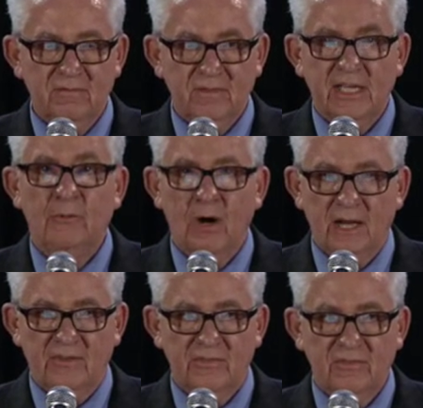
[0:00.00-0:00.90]
He
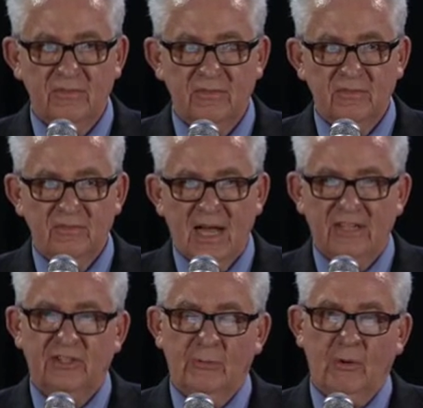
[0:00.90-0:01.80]
was. I
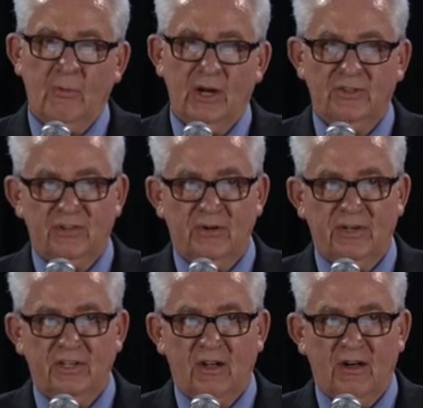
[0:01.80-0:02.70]
said, well, what is it
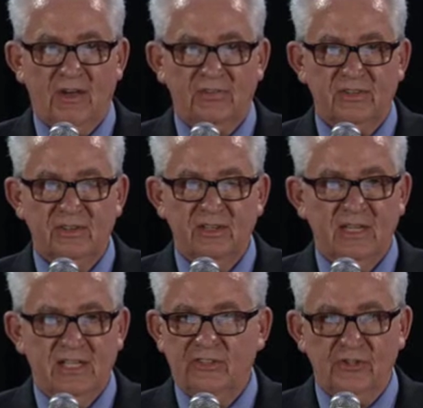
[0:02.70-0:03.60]
going to cost?
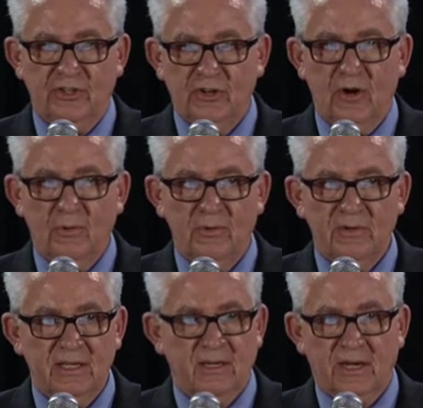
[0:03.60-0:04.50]
He says,
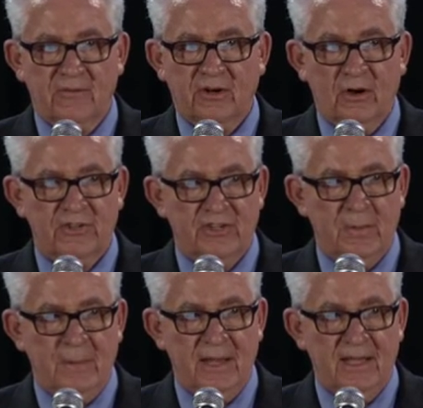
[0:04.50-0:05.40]
it'll never cost you a
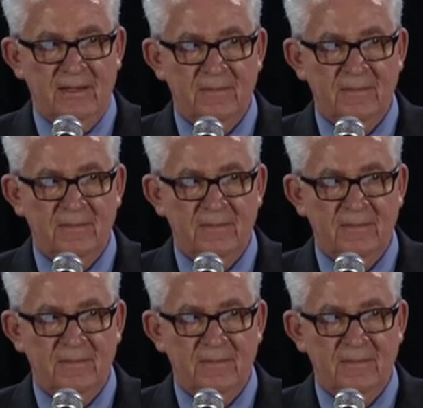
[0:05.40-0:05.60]
penny.